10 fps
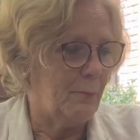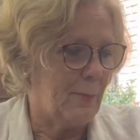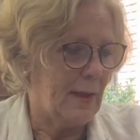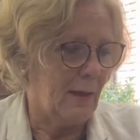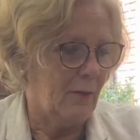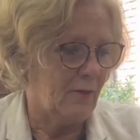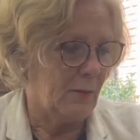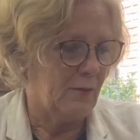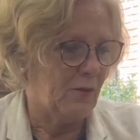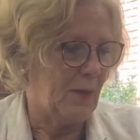medal
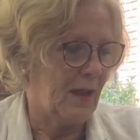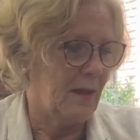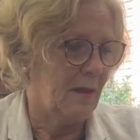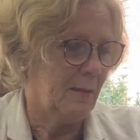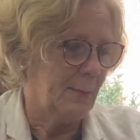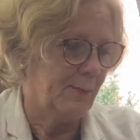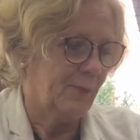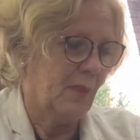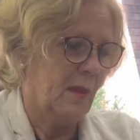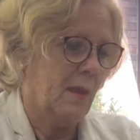from Jamaica.
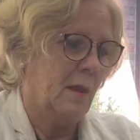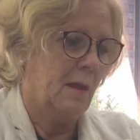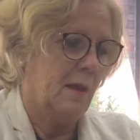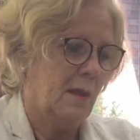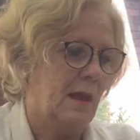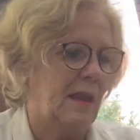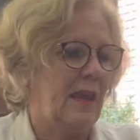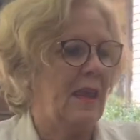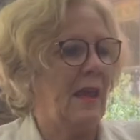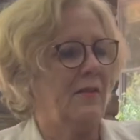And
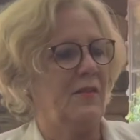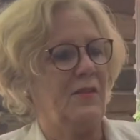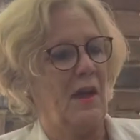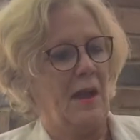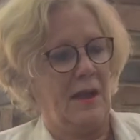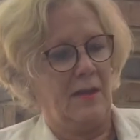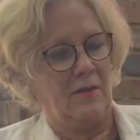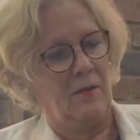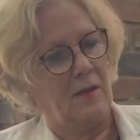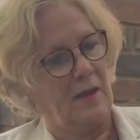he has died
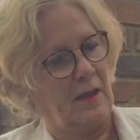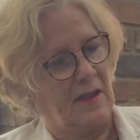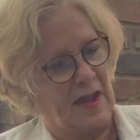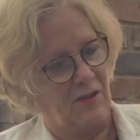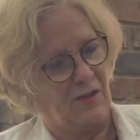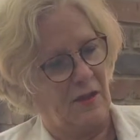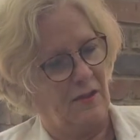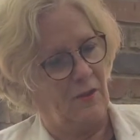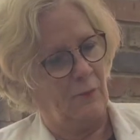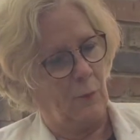at age
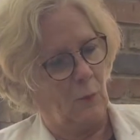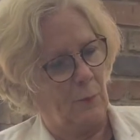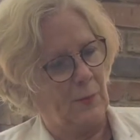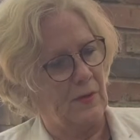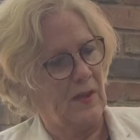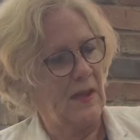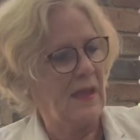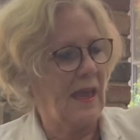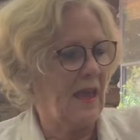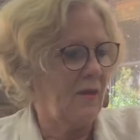94, but he
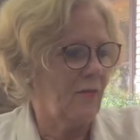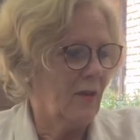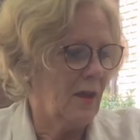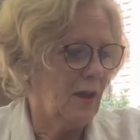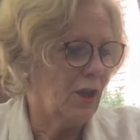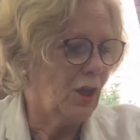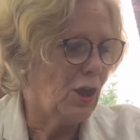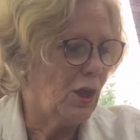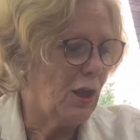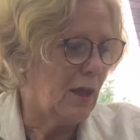gave
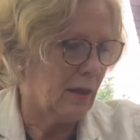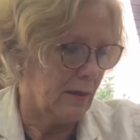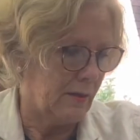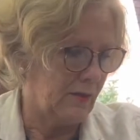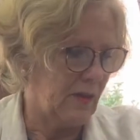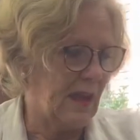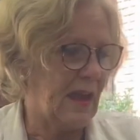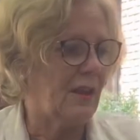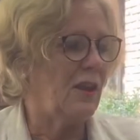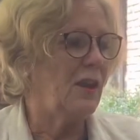years
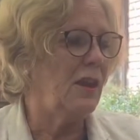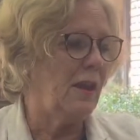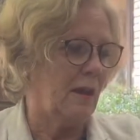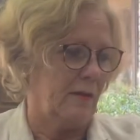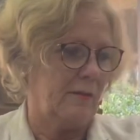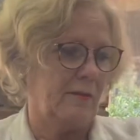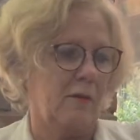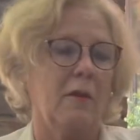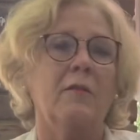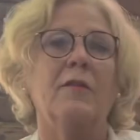and years
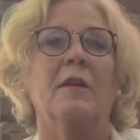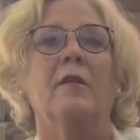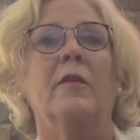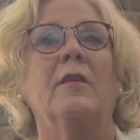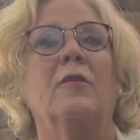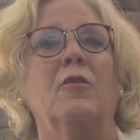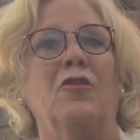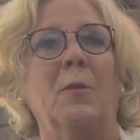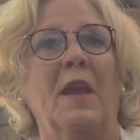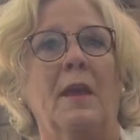of service to
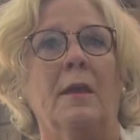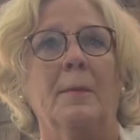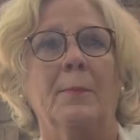Jamaica.